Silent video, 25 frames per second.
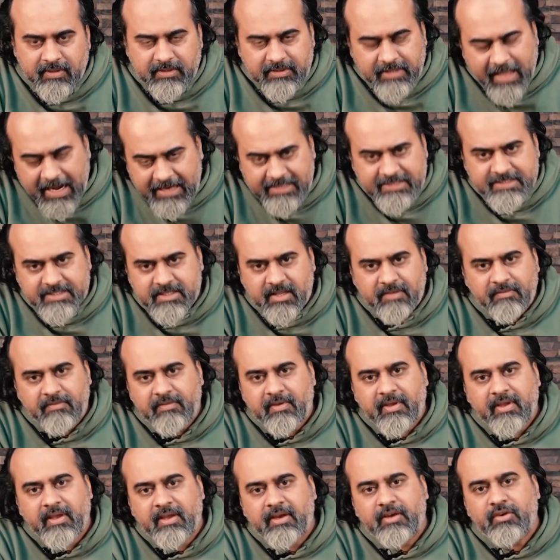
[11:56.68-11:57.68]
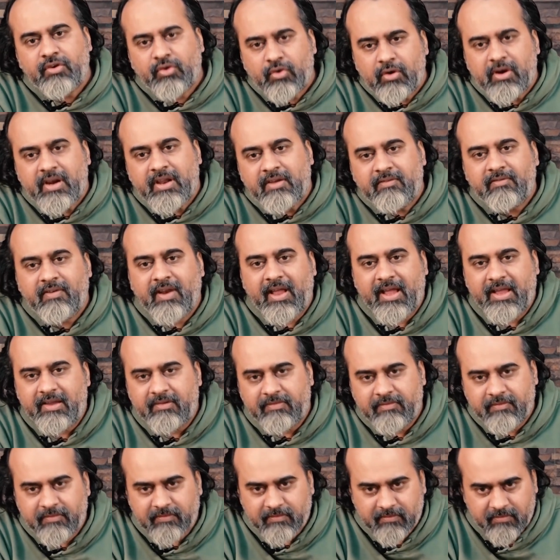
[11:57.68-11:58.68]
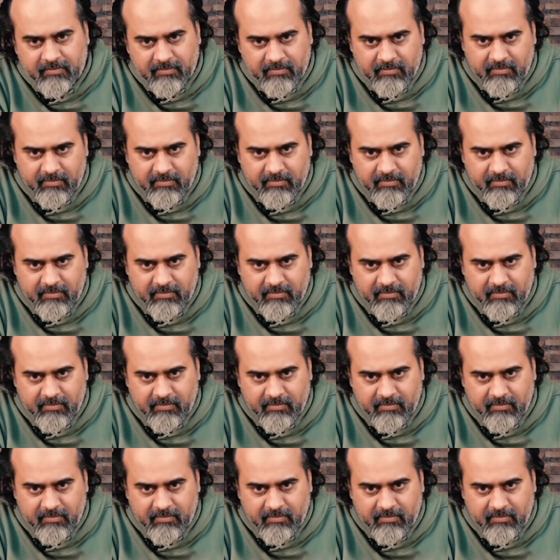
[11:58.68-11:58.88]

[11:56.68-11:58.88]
That's the way to live life.